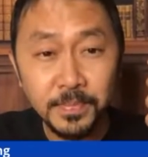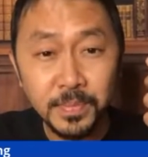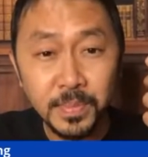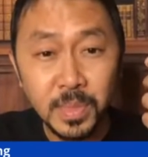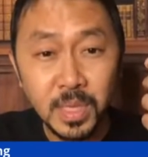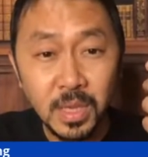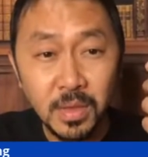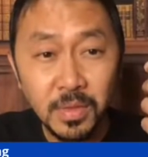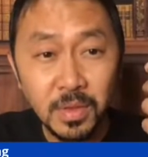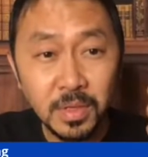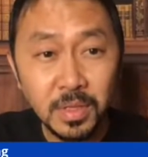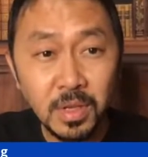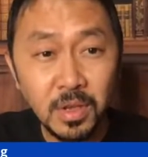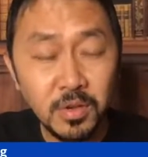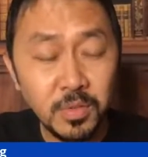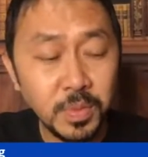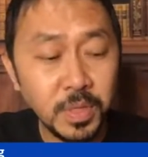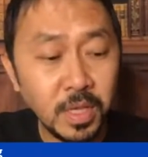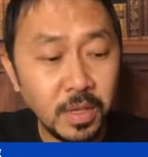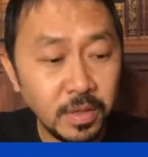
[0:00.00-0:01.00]
Nothing is
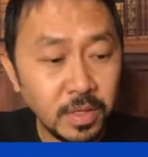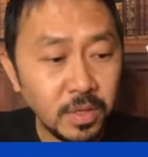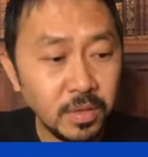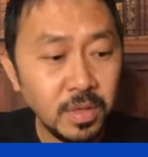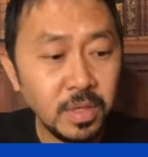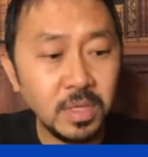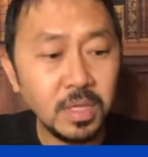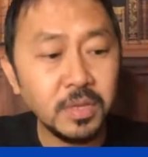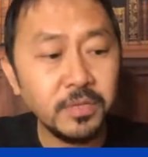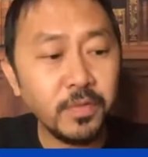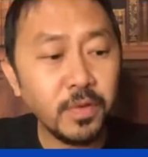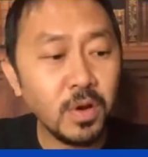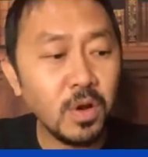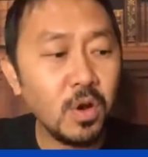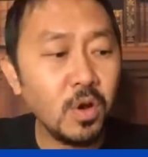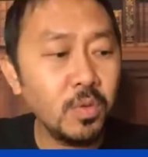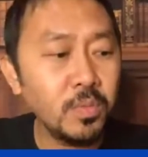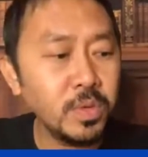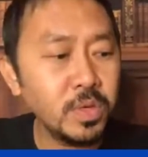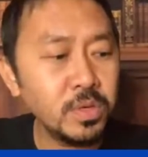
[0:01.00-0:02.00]
100%. So this is for
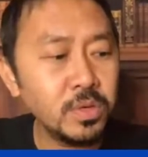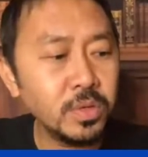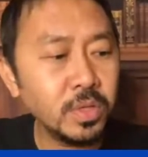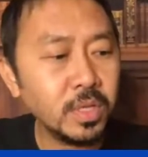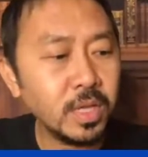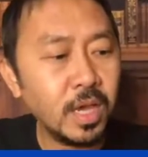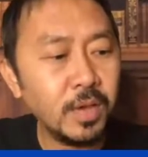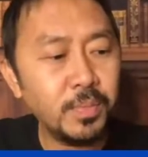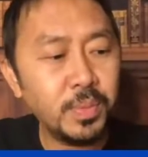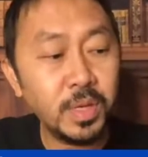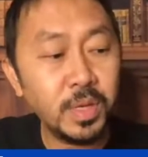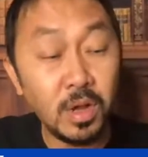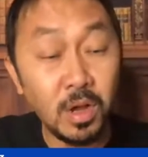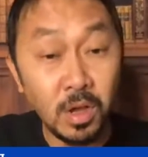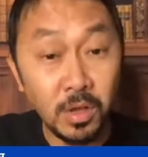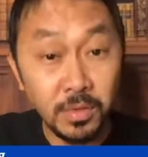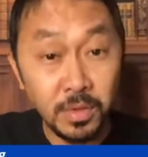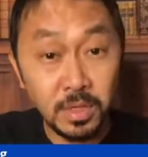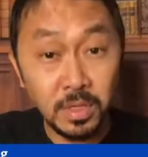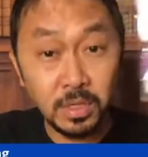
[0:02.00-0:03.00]
home use. I put
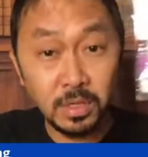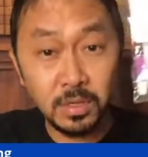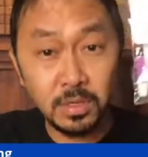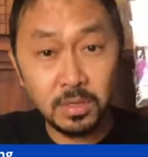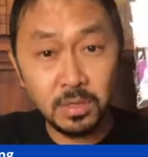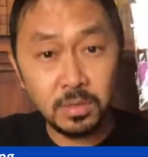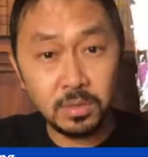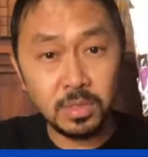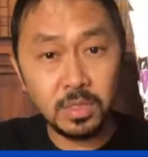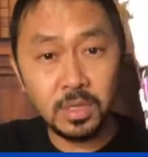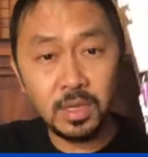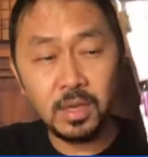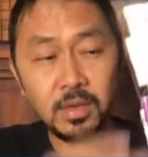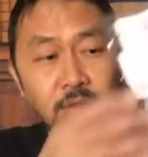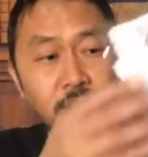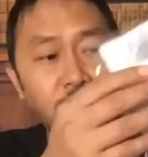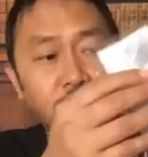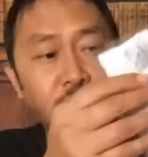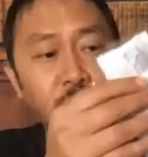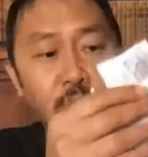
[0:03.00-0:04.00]
all these to you
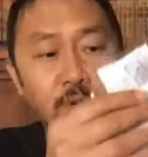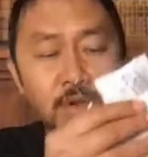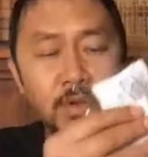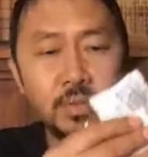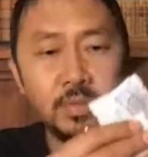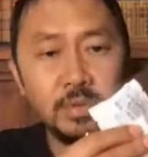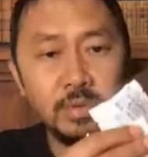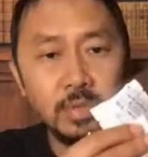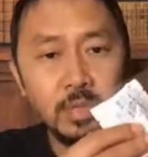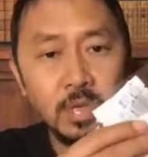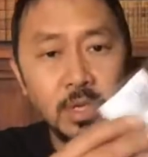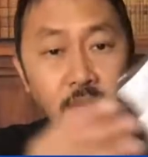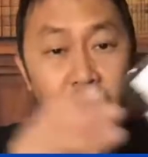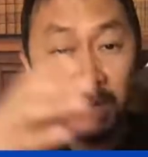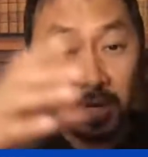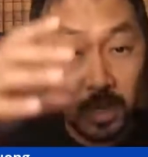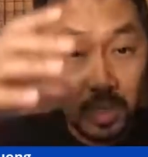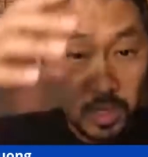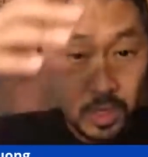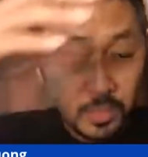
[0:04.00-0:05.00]
together for you.
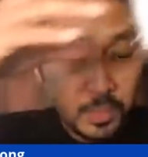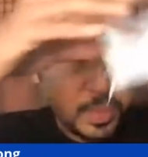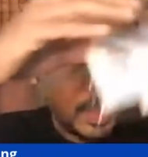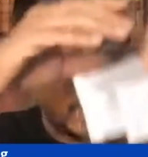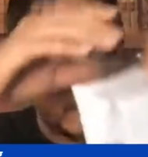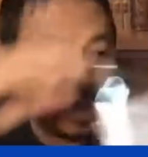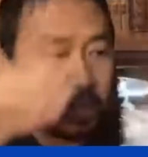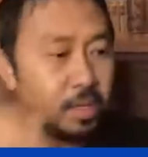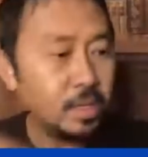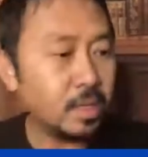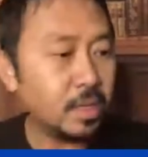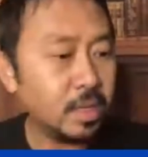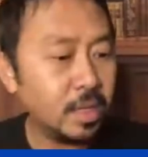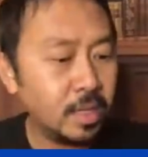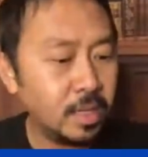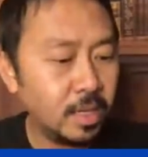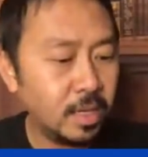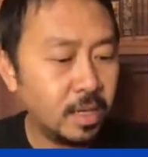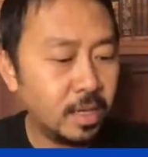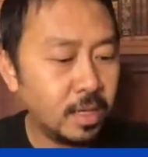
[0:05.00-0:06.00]
You put this,
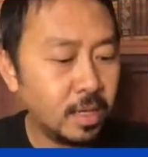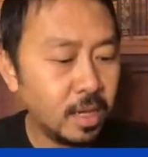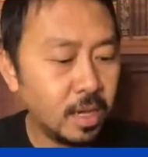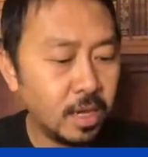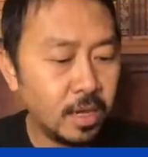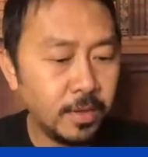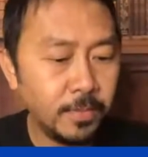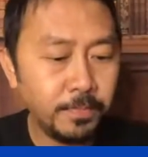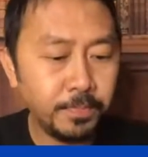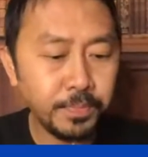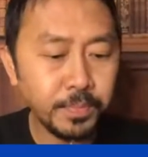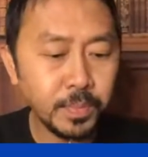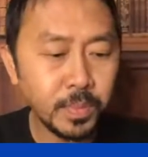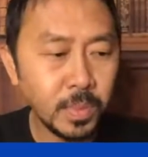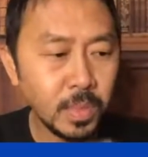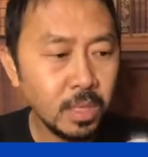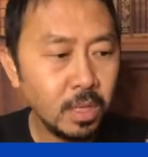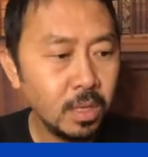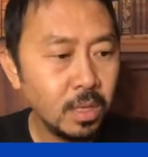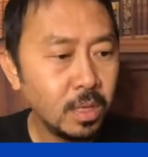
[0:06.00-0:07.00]
and then I
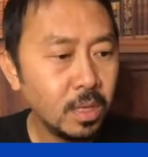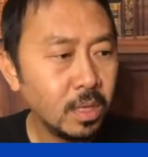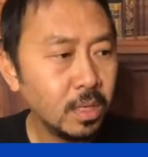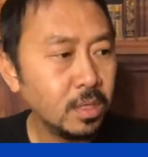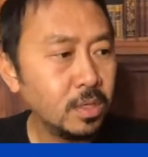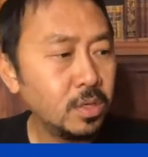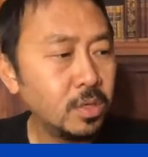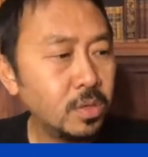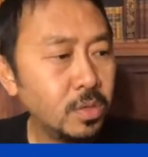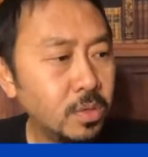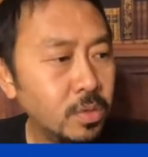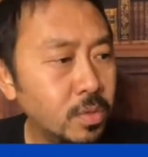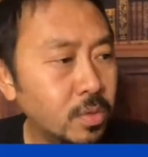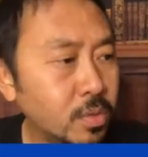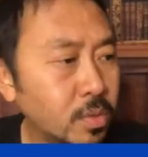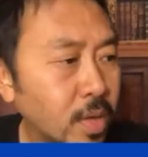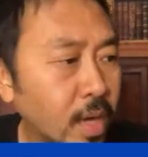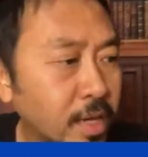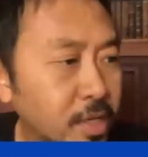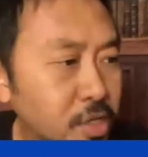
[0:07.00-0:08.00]

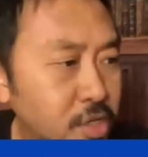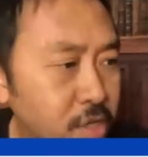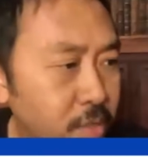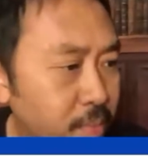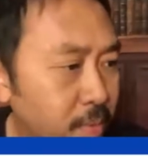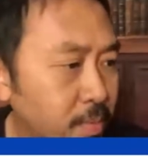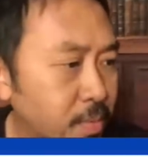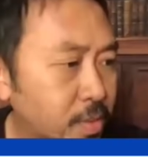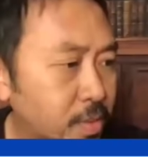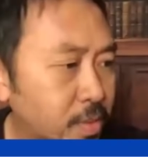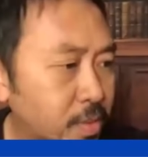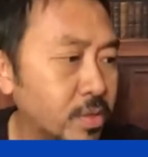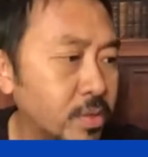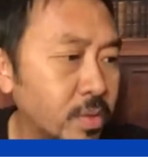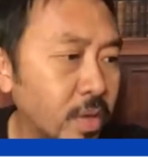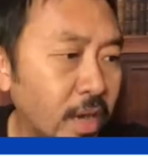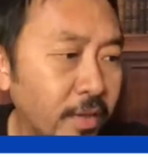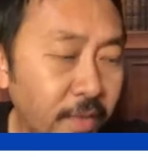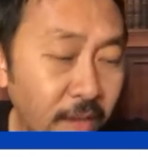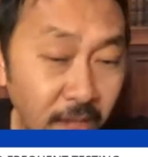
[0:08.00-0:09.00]
ship them to
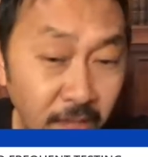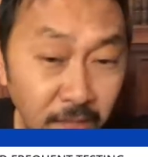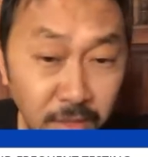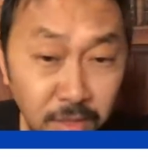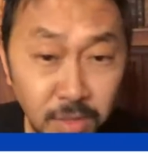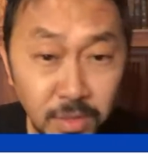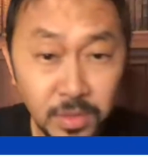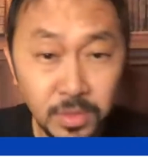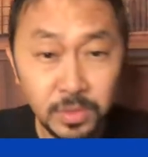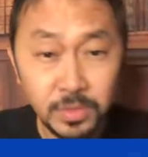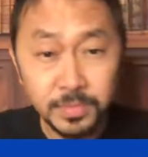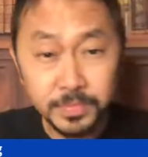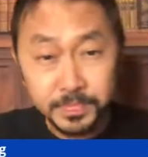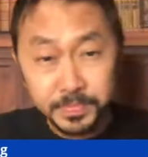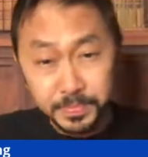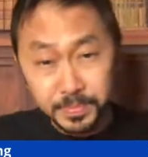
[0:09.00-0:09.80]
you. I've had to